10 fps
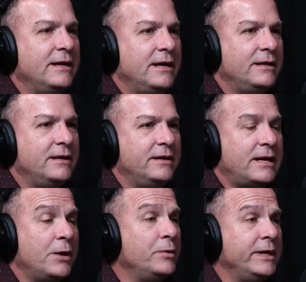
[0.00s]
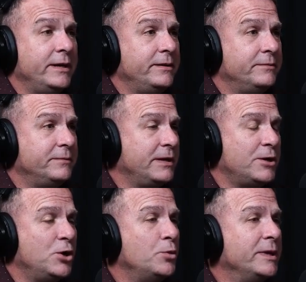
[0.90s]
and then I went in what they
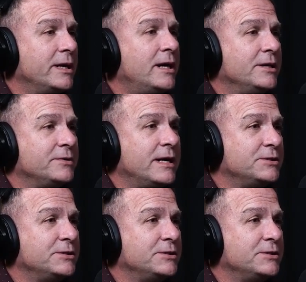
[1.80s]
call open contract.